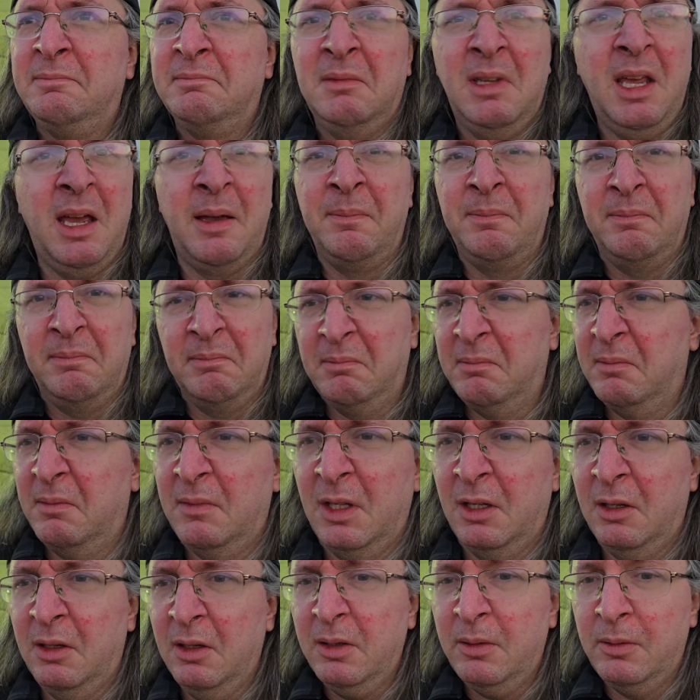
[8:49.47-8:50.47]
yeah,
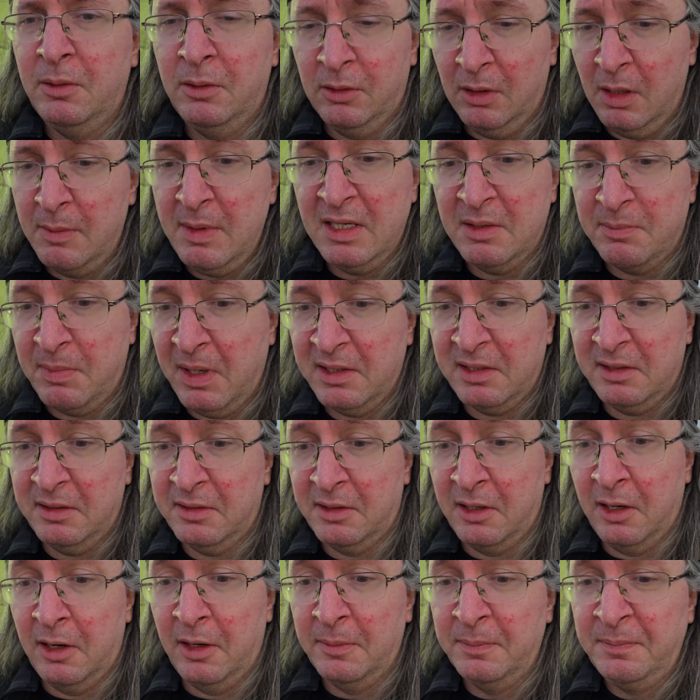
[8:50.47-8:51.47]
good, creamy, spicy
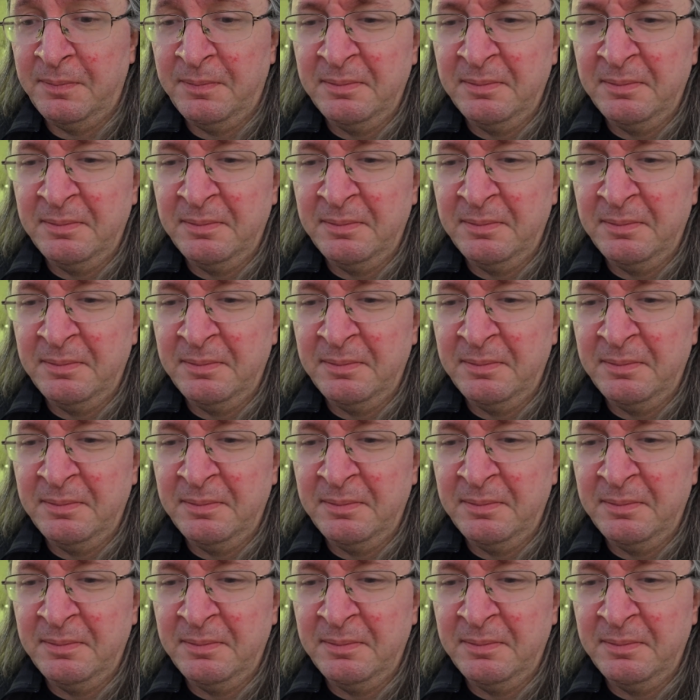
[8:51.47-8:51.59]
cigar.